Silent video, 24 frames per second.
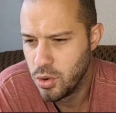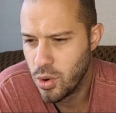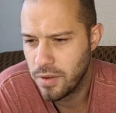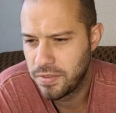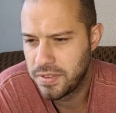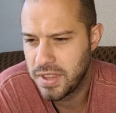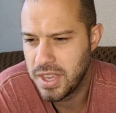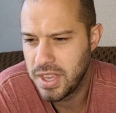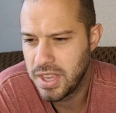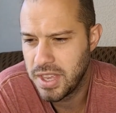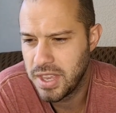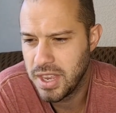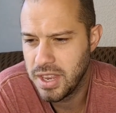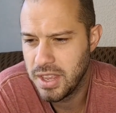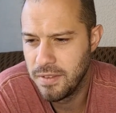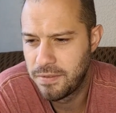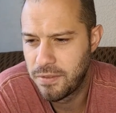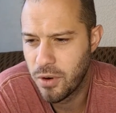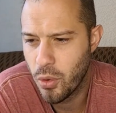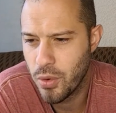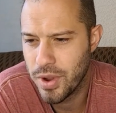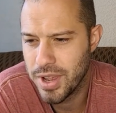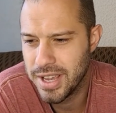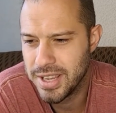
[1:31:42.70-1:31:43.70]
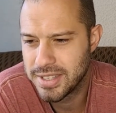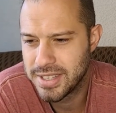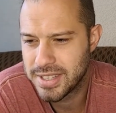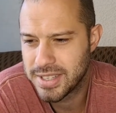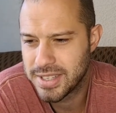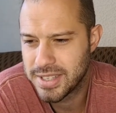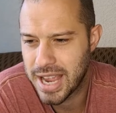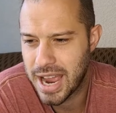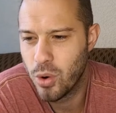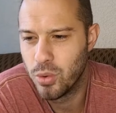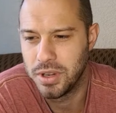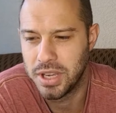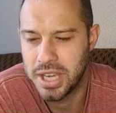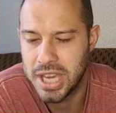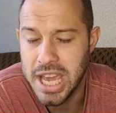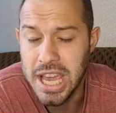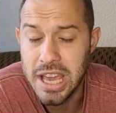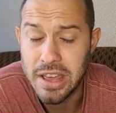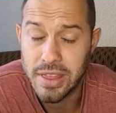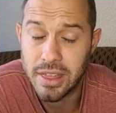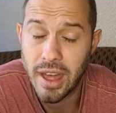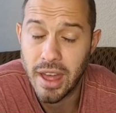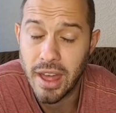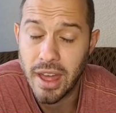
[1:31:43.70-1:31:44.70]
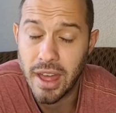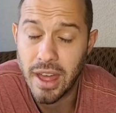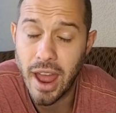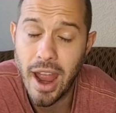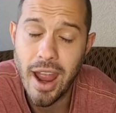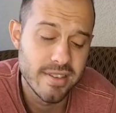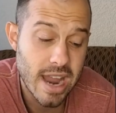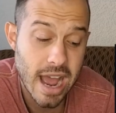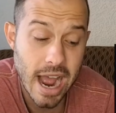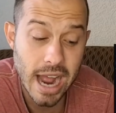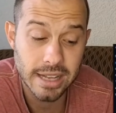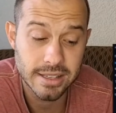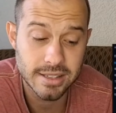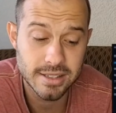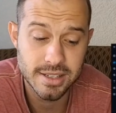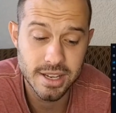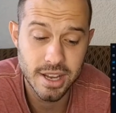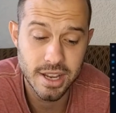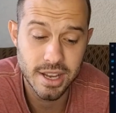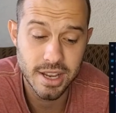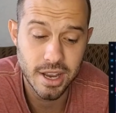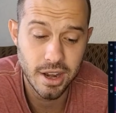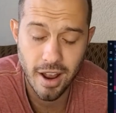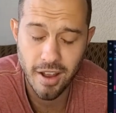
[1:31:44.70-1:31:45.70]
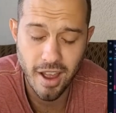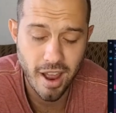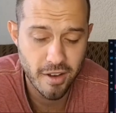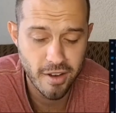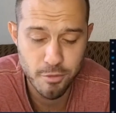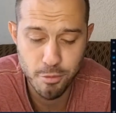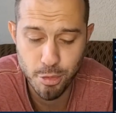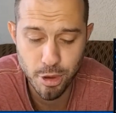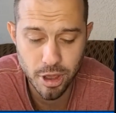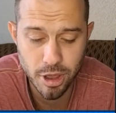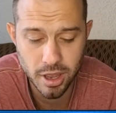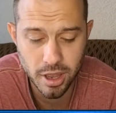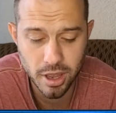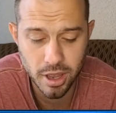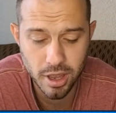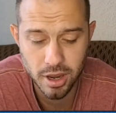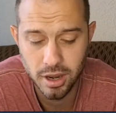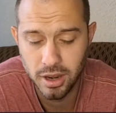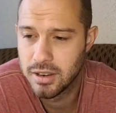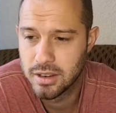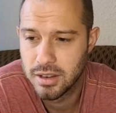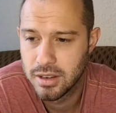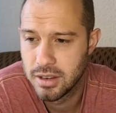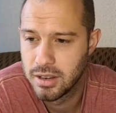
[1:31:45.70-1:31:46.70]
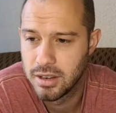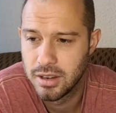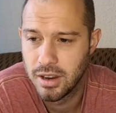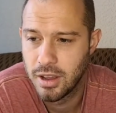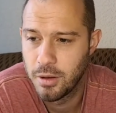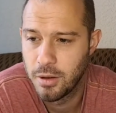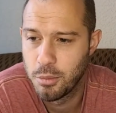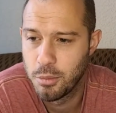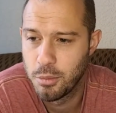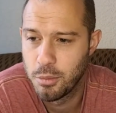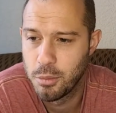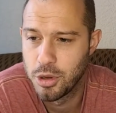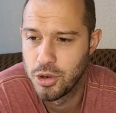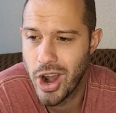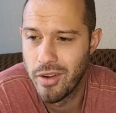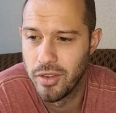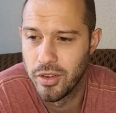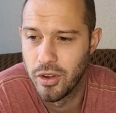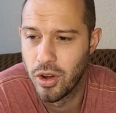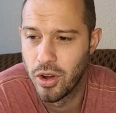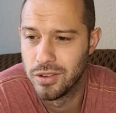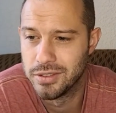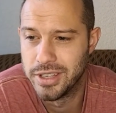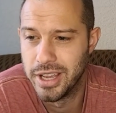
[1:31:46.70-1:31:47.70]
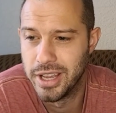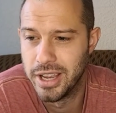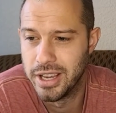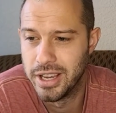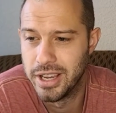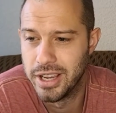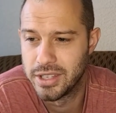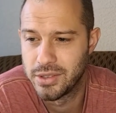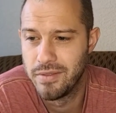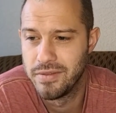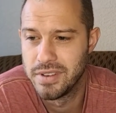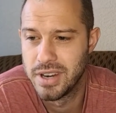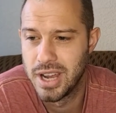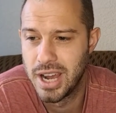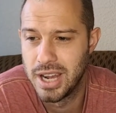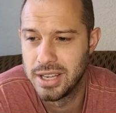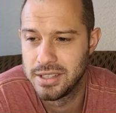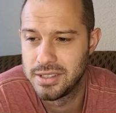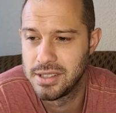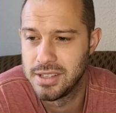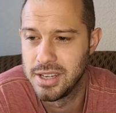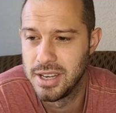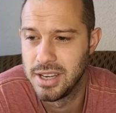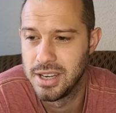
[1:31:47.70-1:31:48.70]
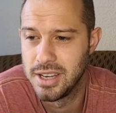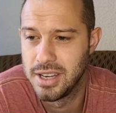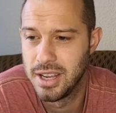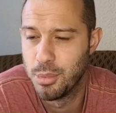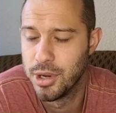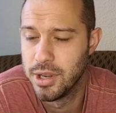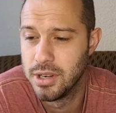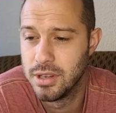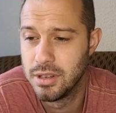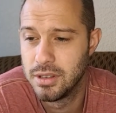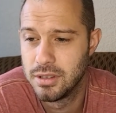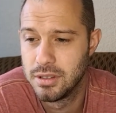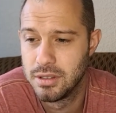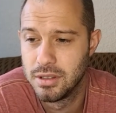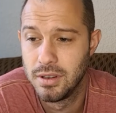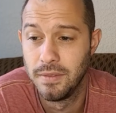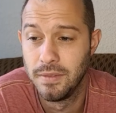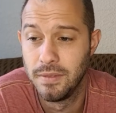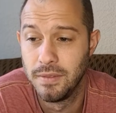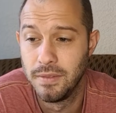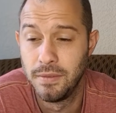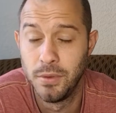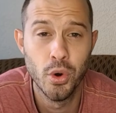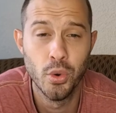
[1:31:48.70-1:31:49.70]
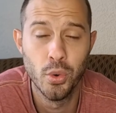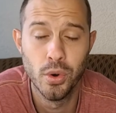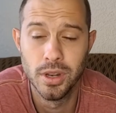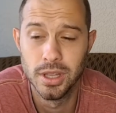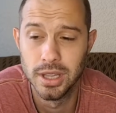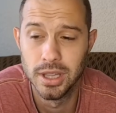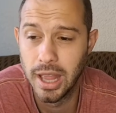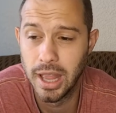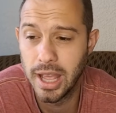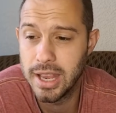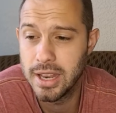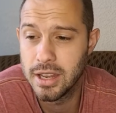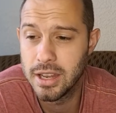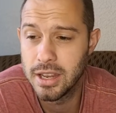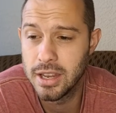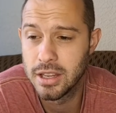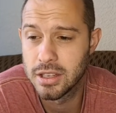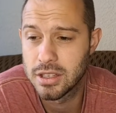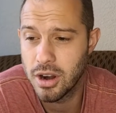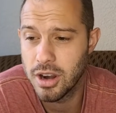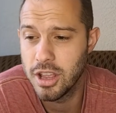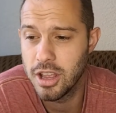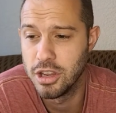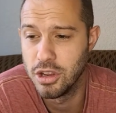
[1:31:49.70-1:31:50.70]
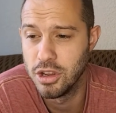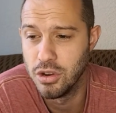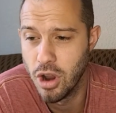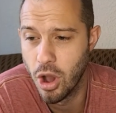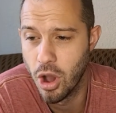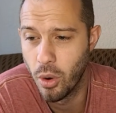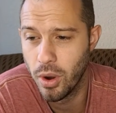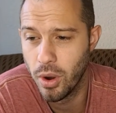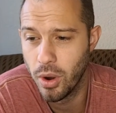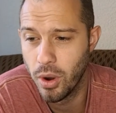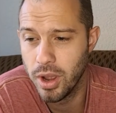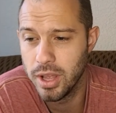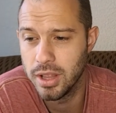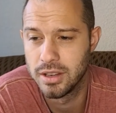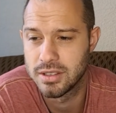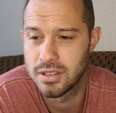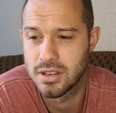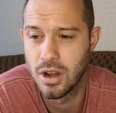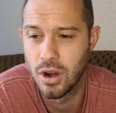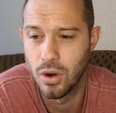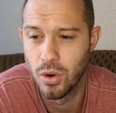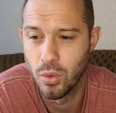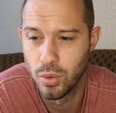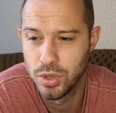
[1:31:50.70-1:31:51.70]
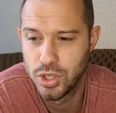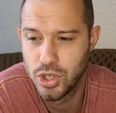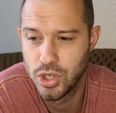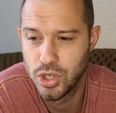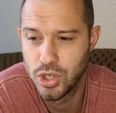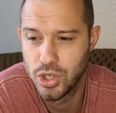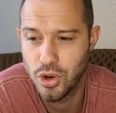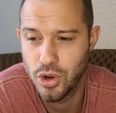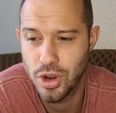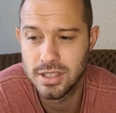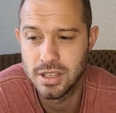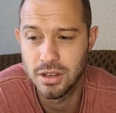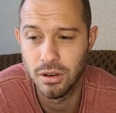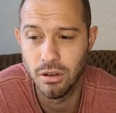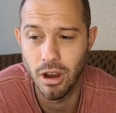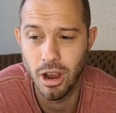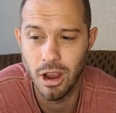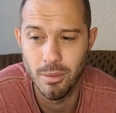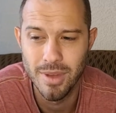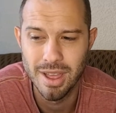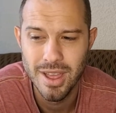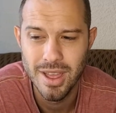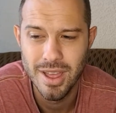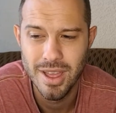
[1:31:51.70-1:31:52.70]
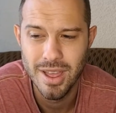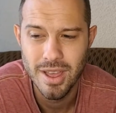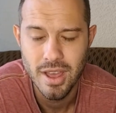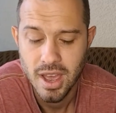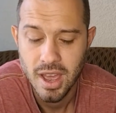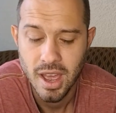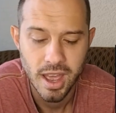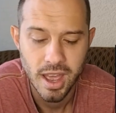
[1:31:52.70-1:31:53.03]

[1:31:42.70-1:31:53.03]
The new FTD info is out. Keith, I have not seen it. I, I've been I've been traveling all day, so I have not seen it, but if you want to enlighten us on it and you know it, let us know. What's your Instagram?